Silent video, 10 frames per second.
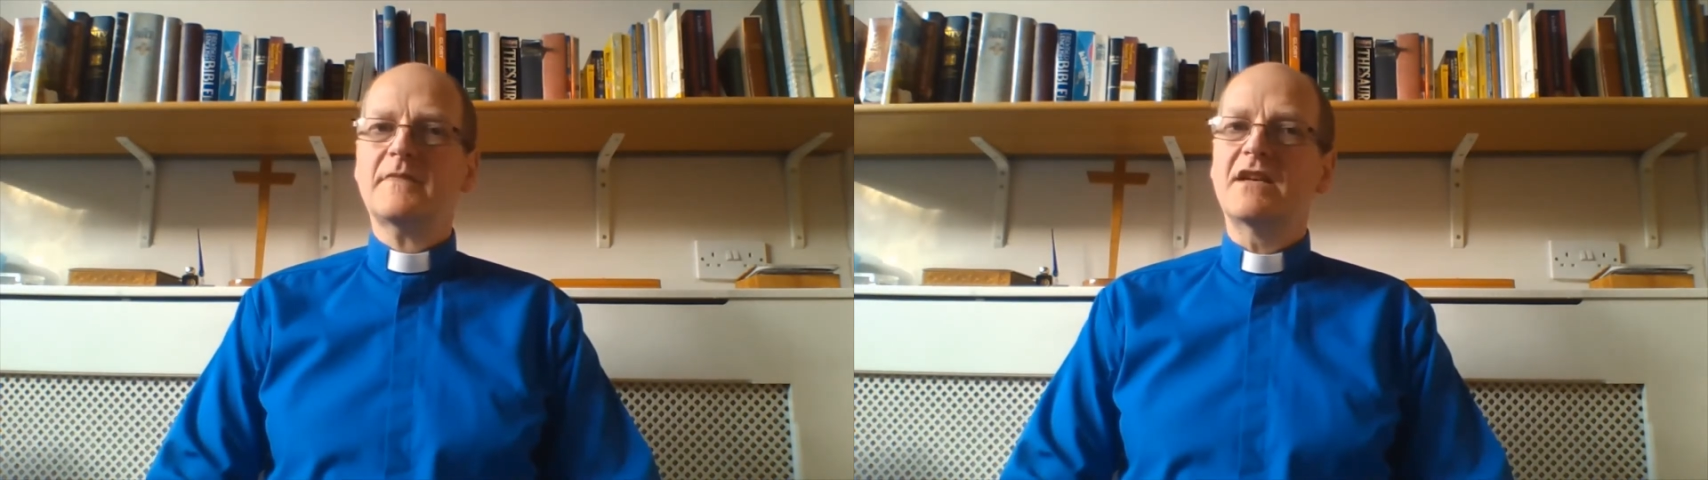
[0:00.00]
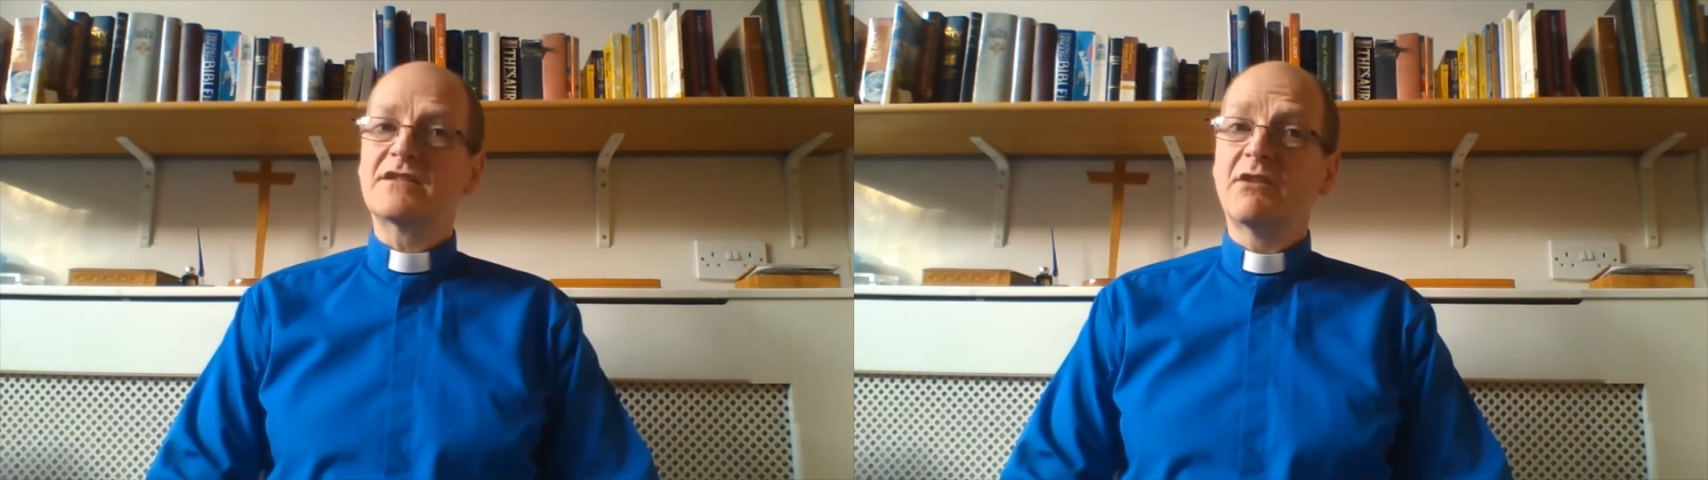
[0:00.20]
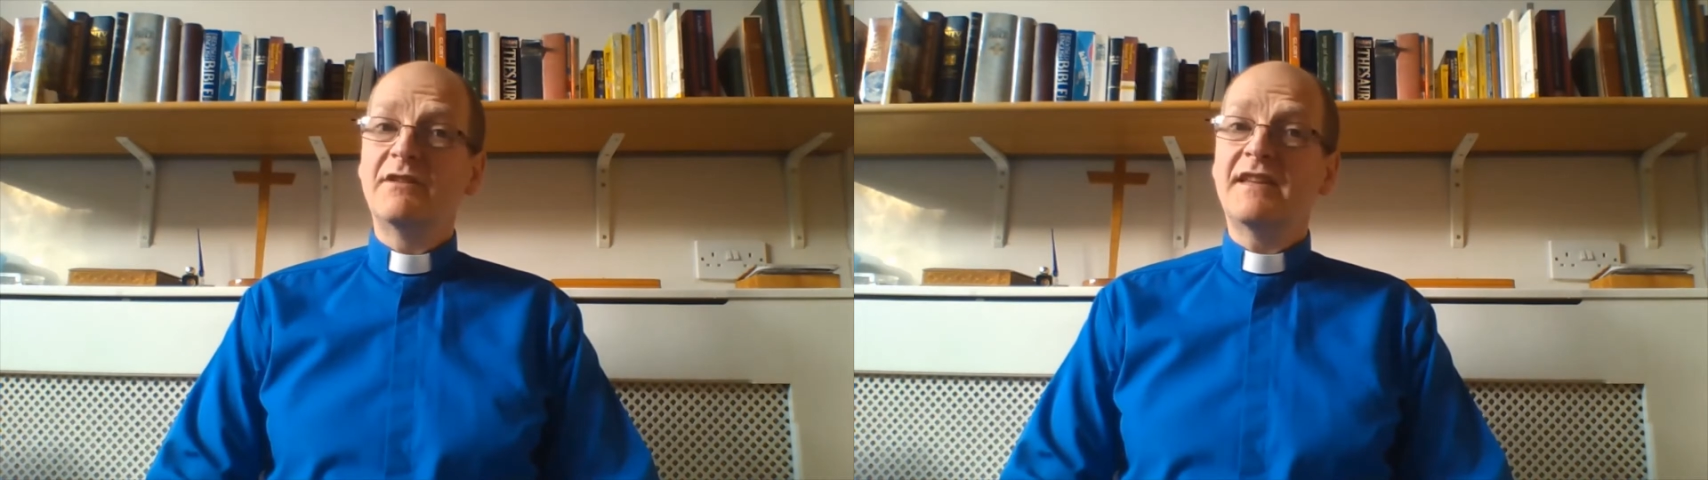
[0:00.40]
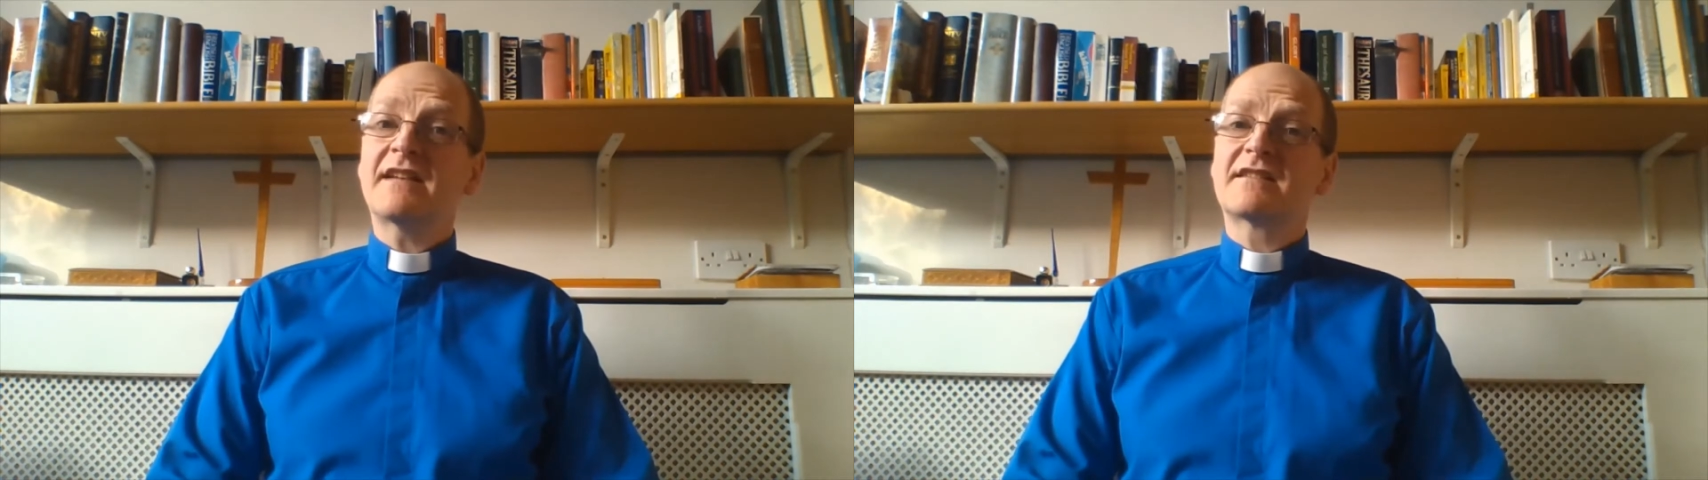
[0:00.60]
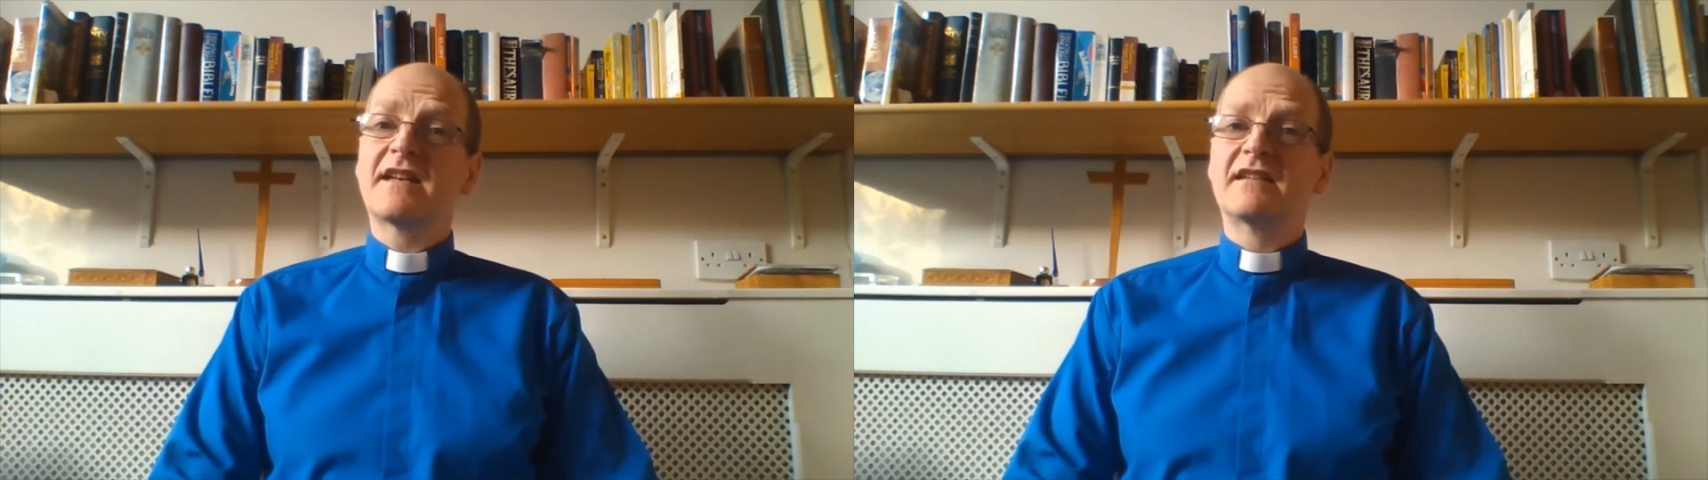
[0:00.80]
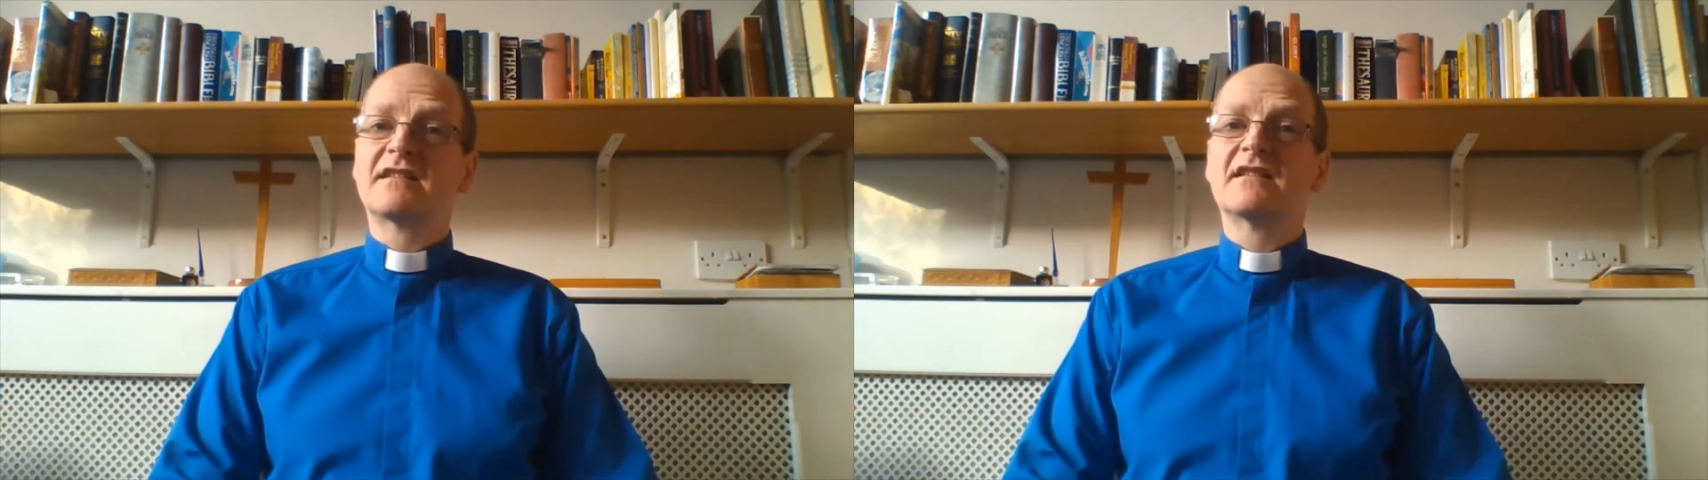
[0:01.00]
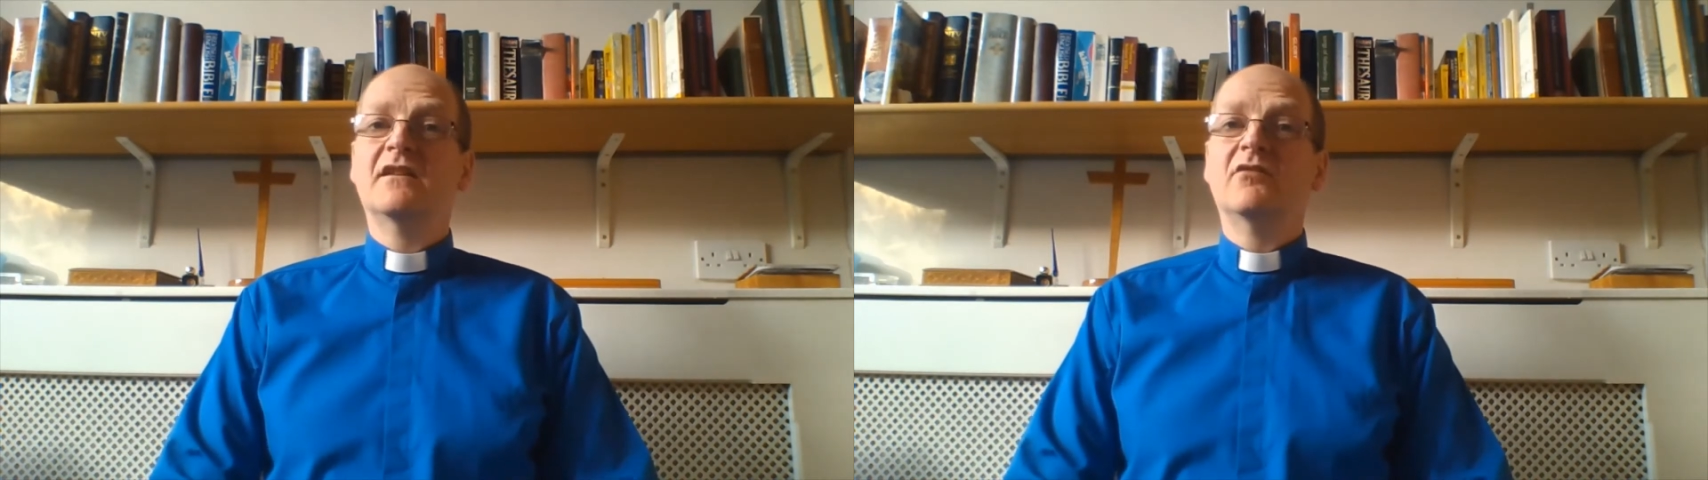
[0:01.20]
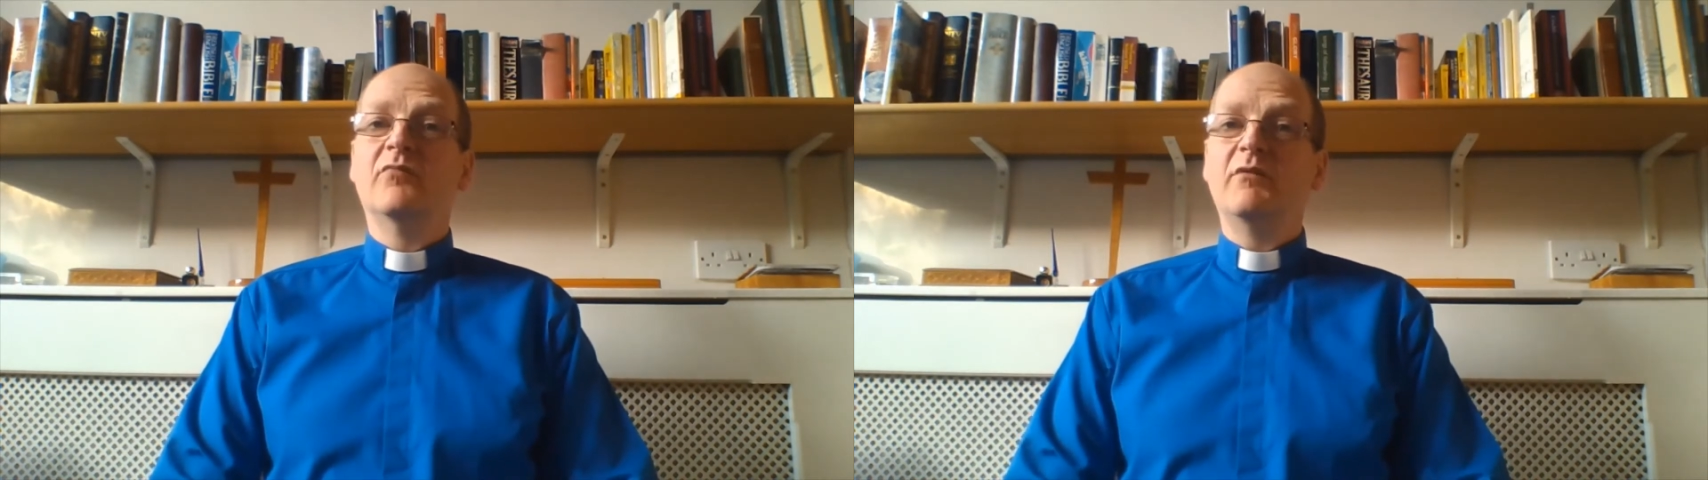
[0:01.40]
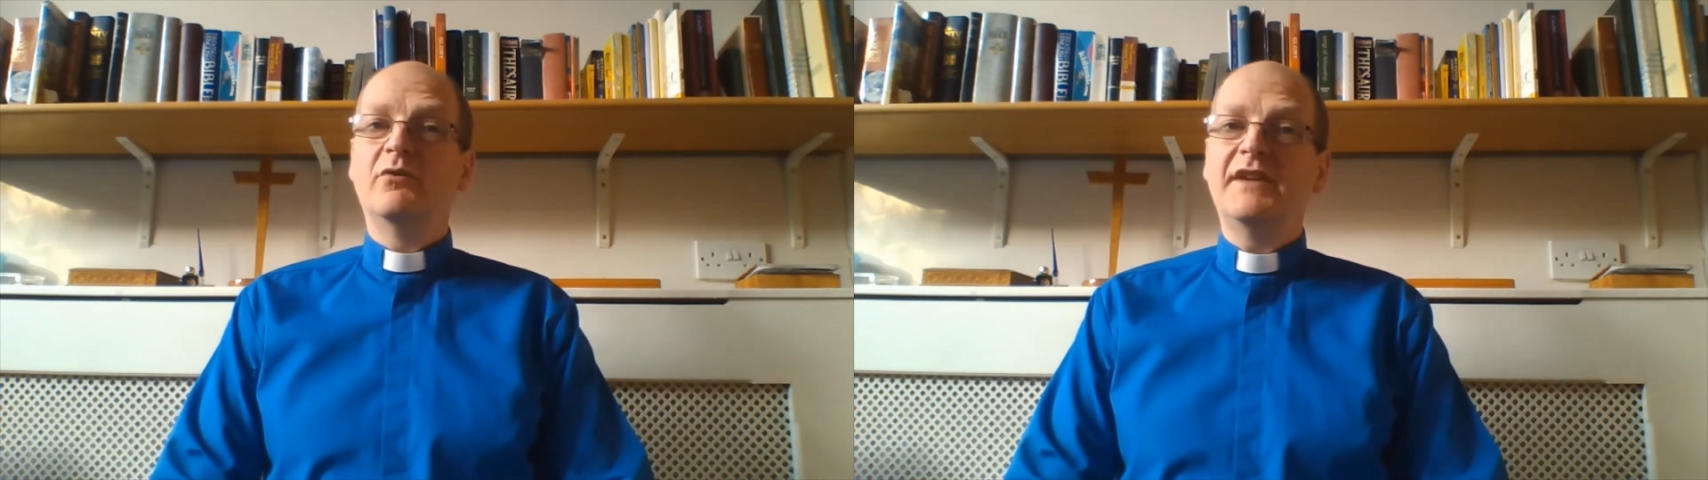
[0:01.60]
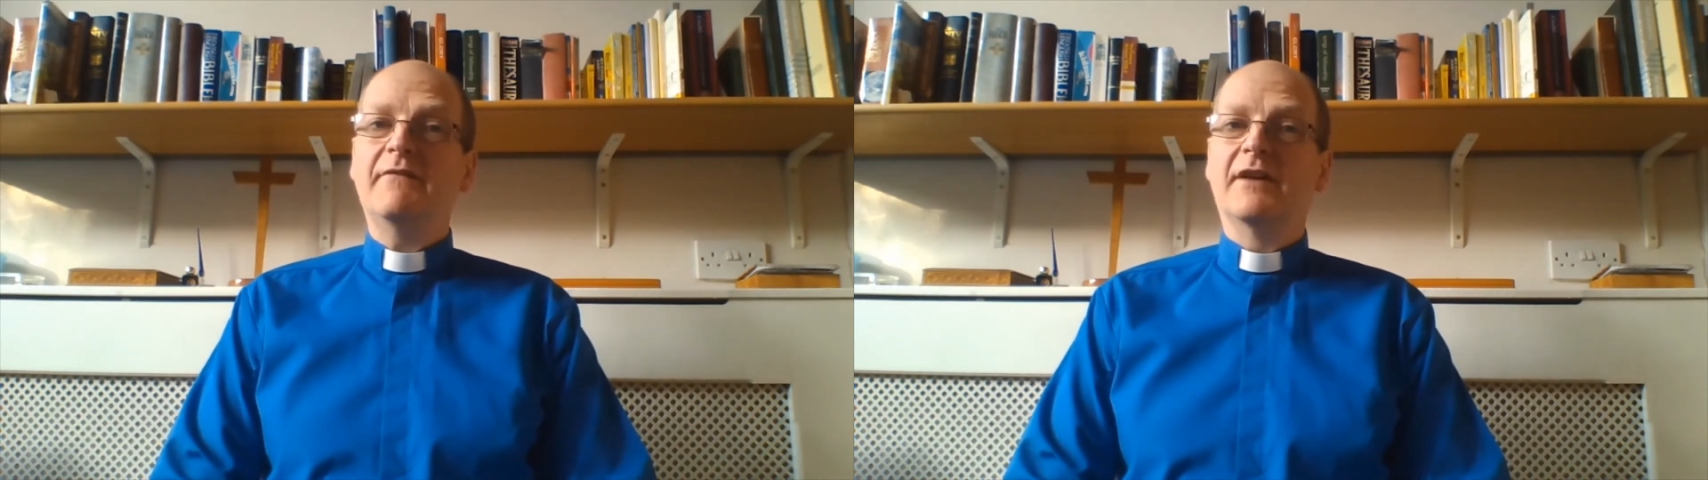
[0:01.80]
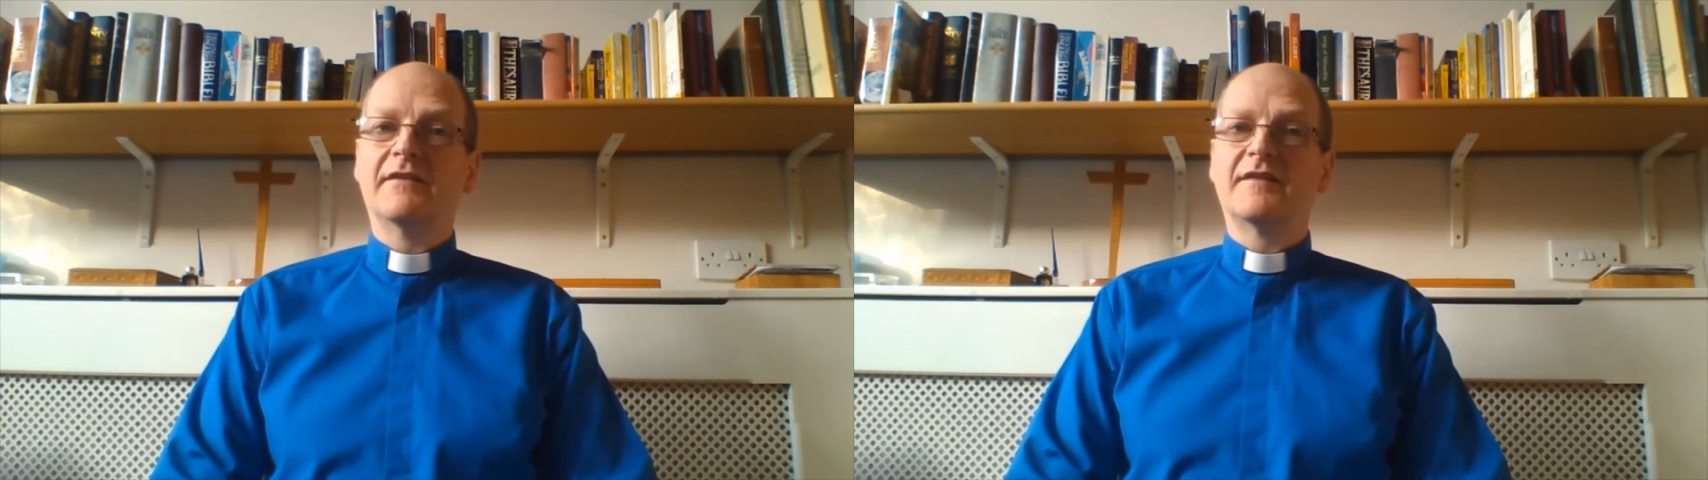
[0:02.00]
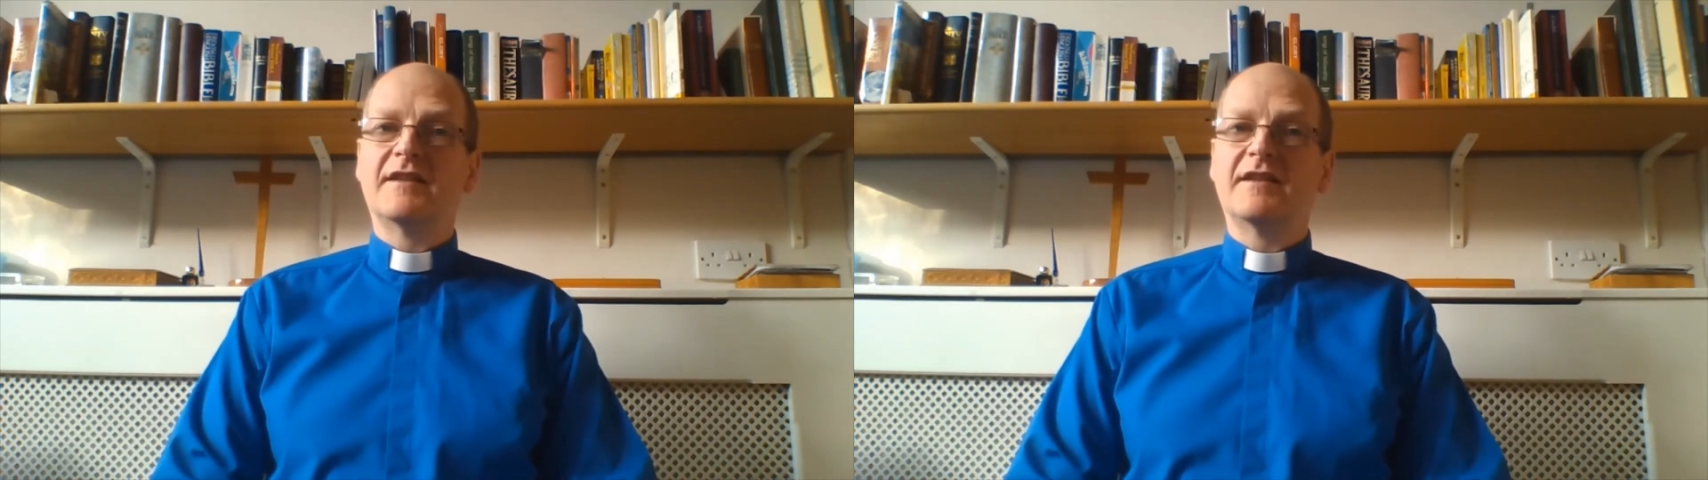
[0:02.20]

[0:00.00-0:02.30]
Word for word: So, in that sense, we will never,